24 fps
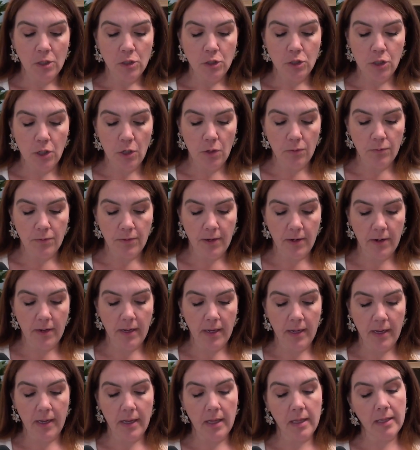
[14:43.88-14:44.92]
So
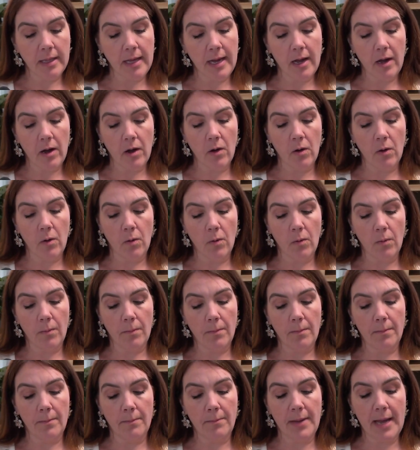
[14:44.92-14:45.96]
they allow
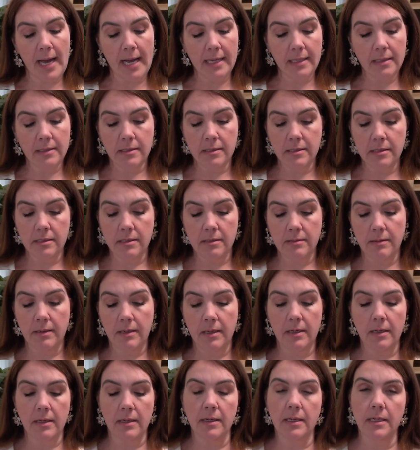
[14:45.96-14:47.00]
pets,
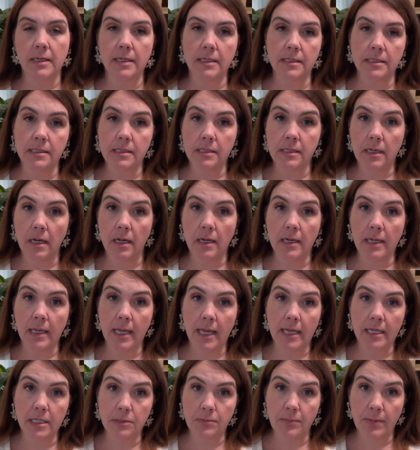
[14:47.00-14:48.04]
and it is on a
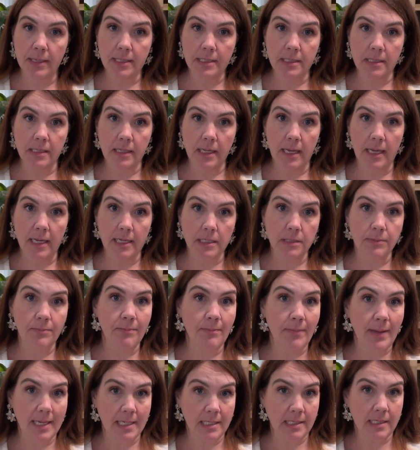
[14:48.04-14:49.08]
case-by-case
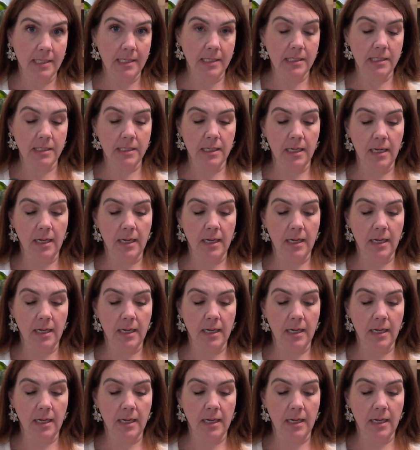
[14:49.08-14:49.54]
basis.